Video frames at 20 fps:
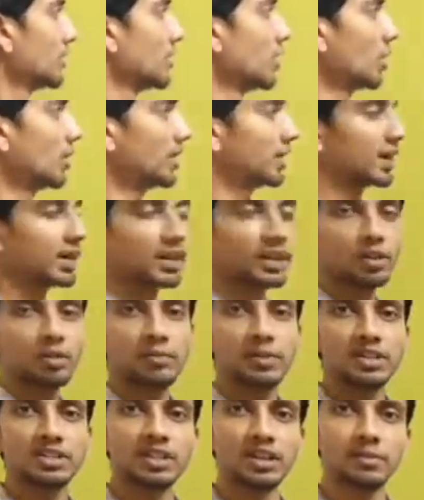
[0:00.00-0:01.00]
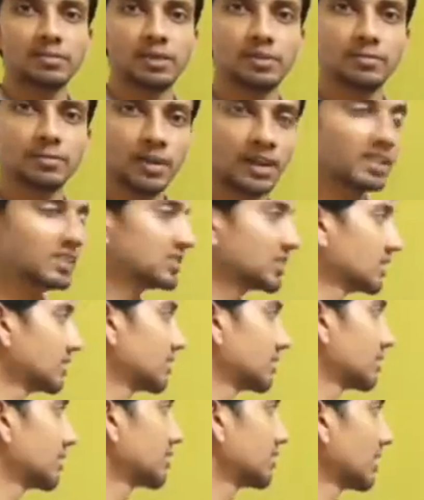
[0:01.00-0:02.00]
non-negative measurable
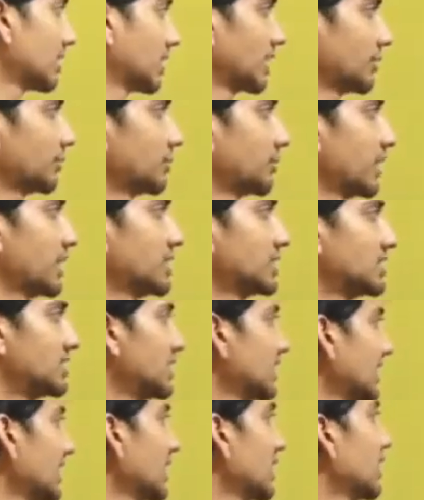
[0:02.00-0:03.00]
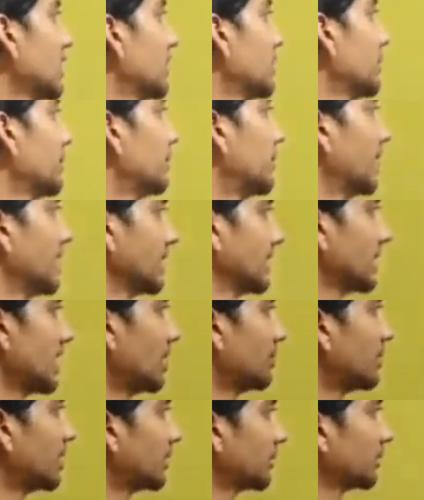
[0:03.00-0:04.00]
functions, say f and g, by
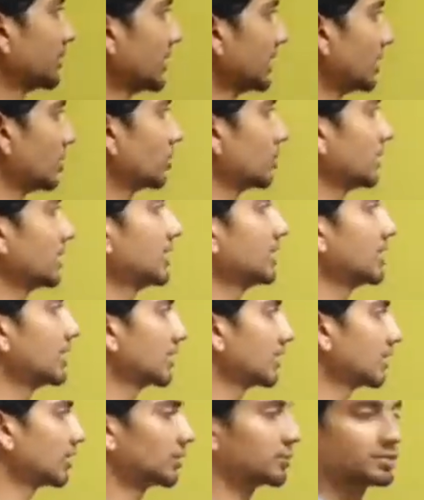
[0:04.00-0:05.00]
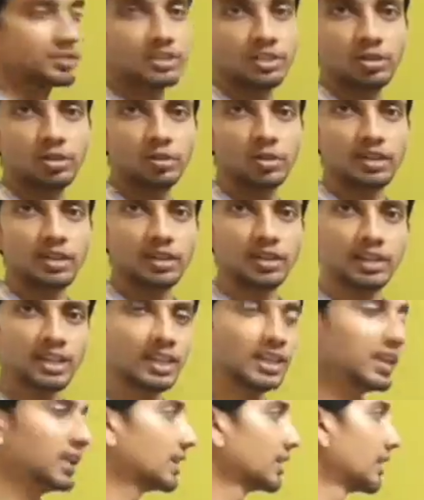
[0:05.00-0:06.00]
gamma of e to be integral of g over
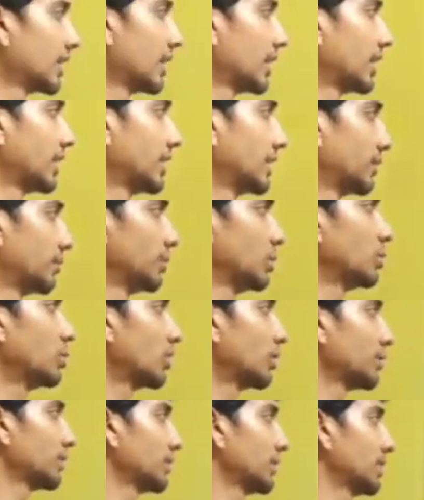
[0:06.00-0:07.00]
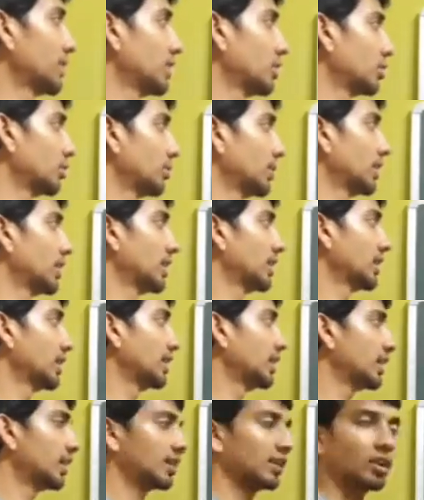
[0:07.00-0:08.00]
e and mu of e to be
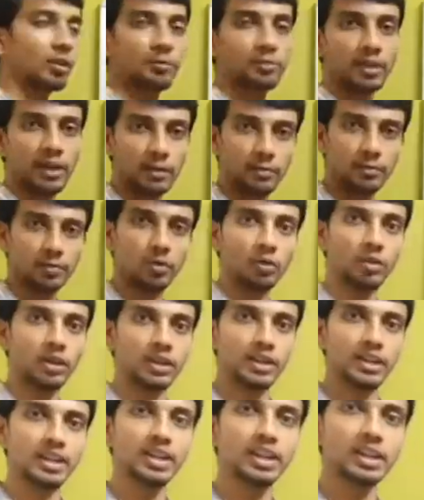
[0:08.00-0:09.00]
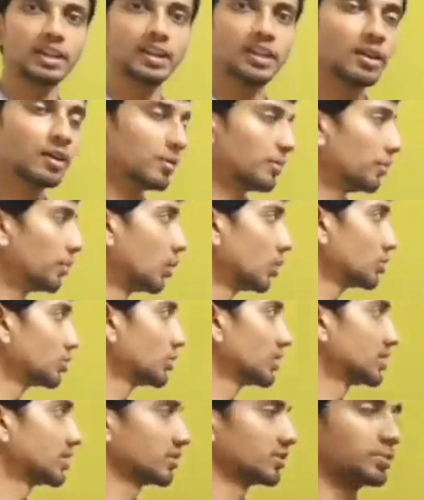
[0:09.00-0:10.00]
integral of f over e,
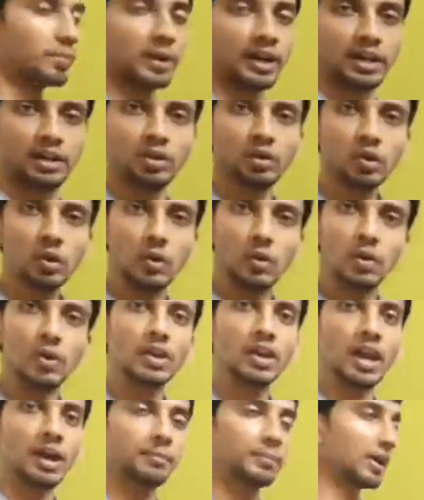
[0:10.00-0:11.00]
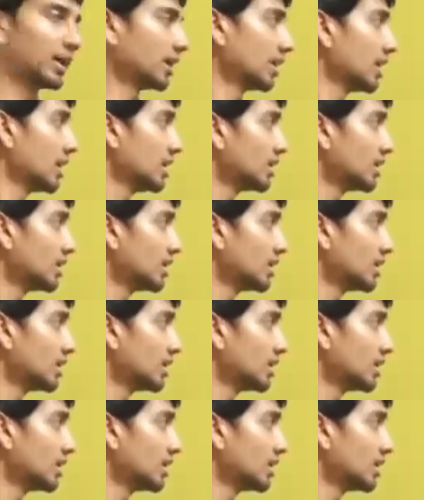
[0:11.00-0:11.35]
both with respect to lambda.